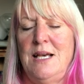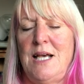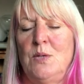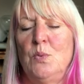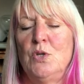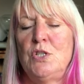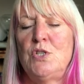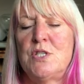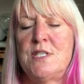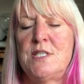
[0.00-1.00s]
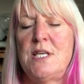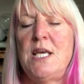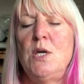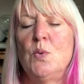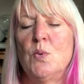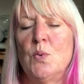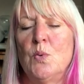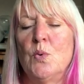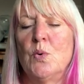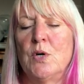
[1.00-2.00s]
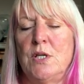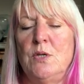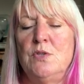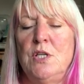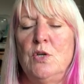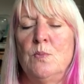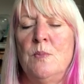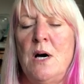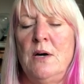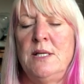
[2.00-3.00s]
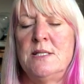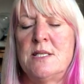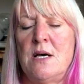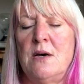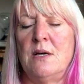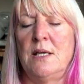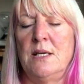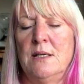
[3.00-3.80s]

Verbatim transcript: And I want you to see your aura using your mind's eye.